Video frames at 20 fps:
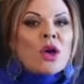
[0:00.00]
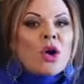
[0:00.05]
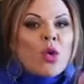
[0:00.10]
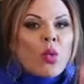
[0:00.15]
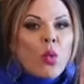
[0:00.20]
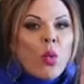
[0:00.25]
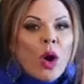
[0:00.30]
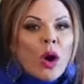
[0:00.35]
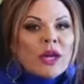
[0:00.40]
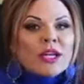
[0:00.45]

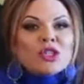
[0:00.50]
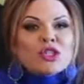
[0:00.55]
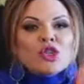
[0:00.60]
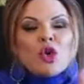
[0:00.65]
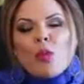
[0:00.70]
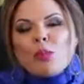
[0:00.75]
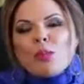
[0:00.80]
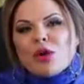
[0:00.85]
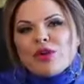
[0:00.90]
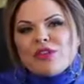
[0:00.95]
What is
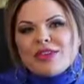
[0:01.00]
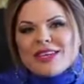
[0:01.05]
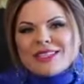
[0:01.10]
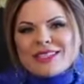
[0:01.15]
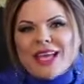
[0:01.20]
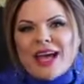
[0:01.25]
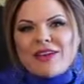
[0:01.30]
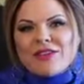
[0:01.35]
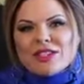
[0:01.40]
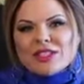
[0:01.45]
your perfect
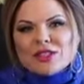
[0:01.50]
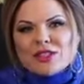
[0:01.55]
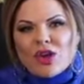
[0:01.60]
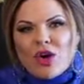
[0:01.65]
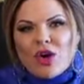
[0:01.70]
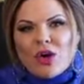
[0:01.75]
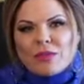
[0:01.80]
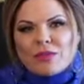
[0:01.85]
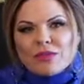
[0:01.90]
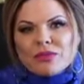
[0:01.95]

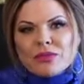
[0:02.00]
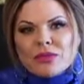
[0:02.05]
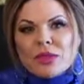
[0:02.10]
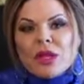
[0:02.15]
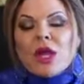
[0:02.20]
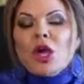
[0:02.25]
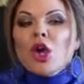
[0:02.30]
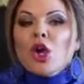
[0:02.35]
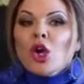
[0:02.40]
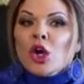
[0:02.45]
avatar?
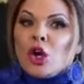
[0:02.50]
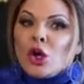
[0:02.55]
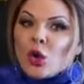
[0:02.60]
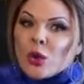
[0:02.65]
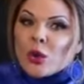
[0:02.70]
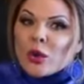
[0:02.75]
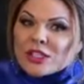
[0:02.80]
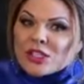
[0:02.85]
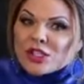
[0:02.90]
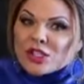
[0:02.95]

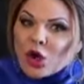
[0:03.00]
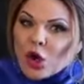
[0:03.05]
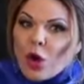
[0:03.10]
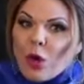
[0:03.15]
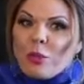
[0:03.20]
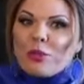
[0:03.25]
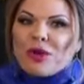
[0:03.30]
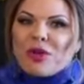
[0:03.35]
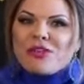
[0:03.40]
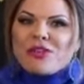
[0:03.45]
Who is
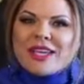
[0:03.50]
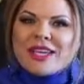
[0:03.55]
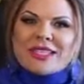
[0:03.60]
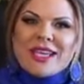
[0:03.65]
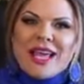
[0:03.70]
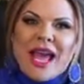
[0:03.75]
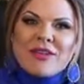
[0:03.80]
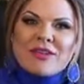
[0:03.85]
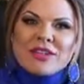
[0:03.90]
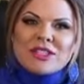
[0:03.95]
your perfect
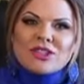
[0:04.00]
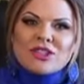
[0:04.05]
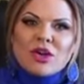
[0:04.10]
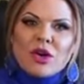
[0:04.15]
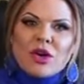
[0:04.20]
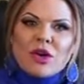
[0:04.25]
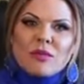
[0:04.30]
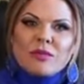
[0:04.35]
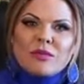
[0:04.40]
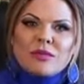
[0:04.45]

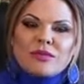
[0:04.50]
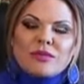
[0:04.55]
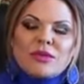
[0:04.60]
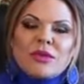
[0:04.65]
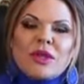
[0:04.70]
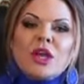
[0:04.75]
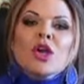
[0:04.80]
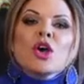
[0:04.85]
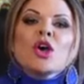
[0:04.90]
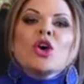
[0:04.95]
avatar?
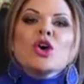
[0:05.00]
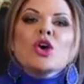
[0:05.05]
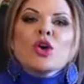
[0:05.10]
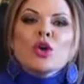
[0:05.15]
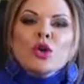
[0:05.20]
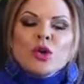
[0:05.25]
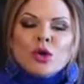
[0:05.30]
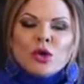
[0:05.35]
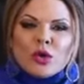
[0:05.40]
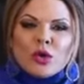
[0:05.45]

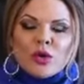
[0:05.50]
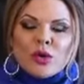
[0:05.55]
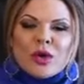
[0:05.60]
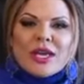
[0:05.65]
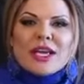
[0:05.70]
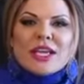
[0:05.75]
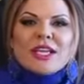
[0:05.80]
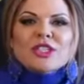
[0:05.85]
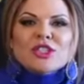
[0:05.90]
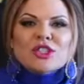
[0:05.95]

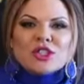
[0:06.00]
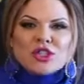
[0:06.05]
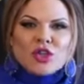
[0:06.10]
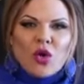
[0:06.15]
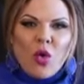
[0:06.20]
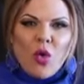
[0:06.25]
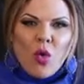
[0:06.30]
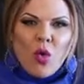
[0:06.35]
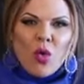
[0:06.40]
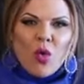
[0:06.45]
Who is
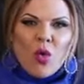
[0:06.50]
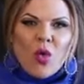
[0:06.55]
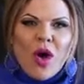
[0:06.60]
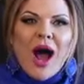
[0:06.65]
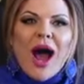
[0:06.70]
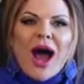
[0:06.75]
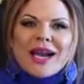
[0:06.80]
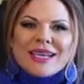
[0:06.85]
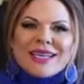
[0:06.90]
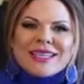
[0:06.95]
your
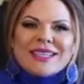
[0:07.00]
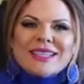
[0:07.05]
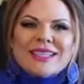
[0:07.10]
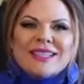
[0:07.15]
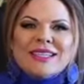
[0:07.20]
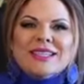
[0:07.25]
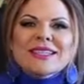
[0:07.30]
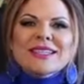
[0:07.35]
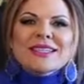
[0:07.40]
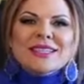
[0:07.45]

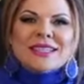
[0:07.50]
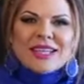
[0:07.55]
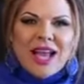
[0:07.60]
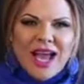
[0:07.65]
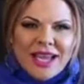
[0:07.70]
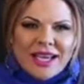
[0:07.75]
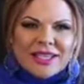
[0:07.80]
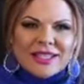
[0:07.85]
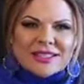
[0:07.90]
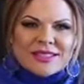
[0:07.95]
ideal
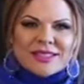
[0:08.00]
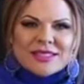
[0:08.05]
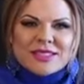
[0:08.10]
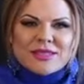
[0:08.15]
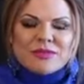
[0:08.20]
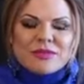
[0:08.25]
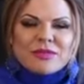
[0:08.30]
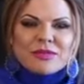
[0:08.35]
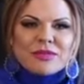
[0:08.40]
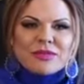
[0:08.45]
client?
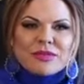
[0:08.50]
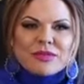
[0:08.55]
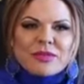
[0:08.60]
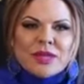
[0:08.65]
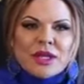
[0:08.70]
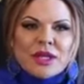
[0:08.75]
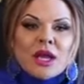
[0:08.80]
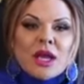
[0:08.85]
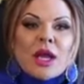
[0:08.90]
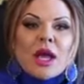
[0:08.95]

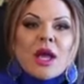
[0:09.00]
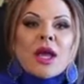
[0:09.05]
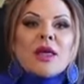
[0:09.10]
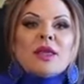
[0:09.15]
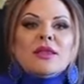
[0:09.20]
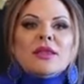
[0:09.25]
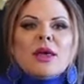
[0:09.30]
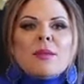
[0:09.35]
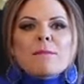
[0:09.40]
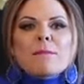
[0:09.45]

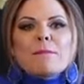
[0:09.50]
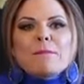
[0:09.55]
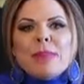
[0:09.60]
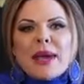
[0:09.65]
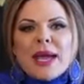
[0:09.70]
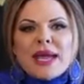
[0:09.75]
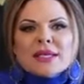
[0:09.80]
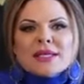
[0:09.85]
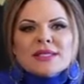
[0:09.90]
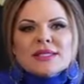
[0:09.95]
The
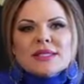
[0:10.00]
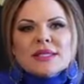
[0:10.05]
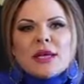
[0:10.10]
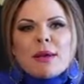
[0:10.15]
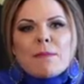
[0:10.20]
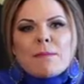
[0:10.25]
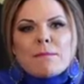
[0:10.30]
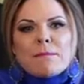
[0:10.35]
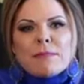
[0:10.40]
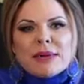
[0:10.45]

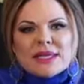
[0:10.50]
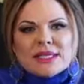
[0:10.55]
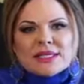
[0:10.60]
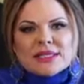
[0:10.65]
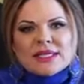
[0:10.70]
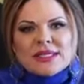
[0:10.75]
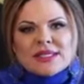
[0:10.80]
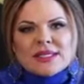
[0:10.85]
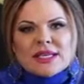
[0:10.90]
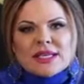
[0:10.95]
best
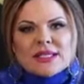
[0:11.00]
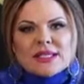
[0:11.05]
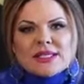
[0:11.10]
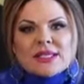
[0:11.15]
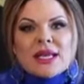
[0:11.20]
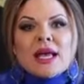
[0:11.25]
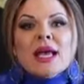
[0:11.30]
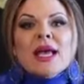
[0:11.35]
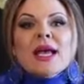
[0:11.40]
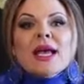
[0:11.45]

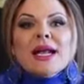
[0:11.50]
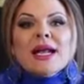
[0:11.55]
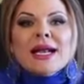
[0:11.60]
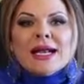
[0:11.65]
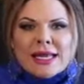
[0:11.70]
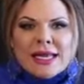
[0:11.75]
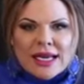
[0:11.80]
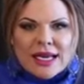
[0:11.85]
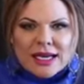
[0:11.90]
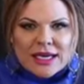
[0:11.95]
businesses
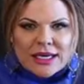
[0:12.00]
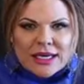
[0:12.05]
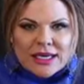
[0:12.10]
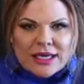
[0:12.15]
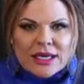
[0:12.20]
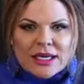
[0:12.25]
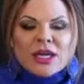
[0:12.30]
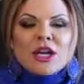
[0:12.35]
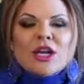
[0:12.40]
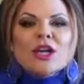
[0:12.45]

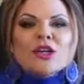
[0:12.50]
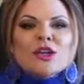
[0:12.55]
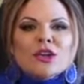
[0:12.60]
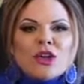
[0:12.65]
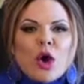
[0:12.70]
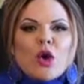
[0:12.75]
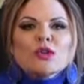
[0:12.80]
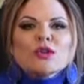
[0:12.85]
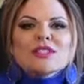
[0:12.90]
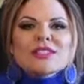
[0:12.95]
clearly
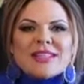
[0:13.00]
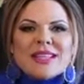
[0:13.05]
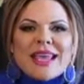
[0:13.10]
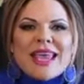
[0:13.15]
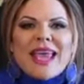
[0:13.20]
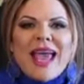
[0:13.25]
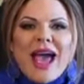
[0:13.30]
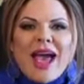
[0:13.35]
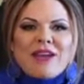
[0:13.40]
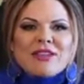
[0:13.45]
knows
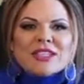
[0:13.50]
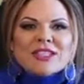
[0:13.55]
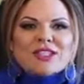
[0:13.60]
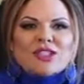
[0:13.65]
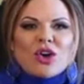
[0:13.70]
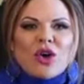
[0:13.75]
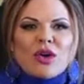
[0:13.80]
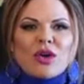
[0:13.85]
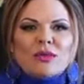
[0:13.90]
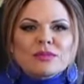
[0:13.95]
their
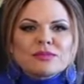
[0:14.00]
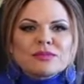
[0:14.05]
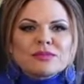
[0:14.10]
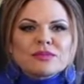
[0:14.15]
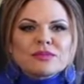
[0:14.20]
avatar.